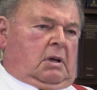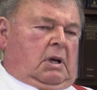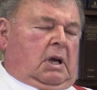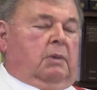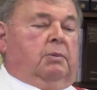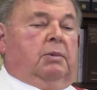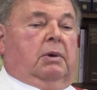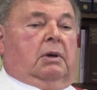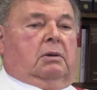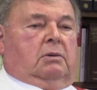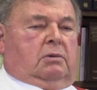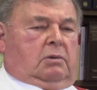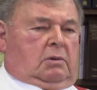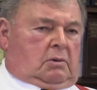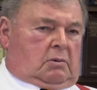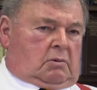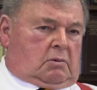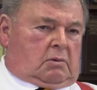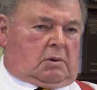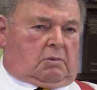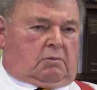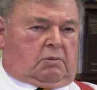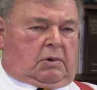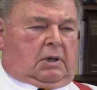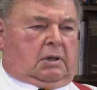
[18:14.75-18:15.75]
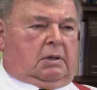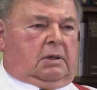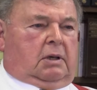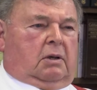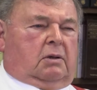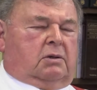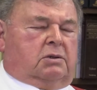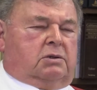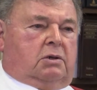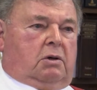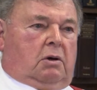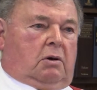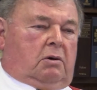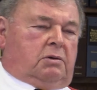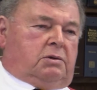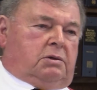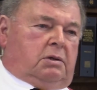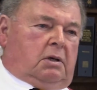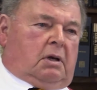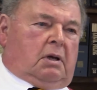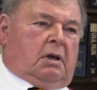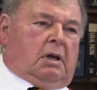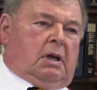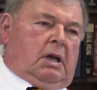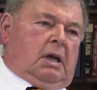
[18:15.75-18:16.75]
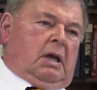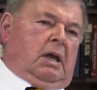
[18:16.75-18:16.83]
I mean to uh, Rio Dell Scotia.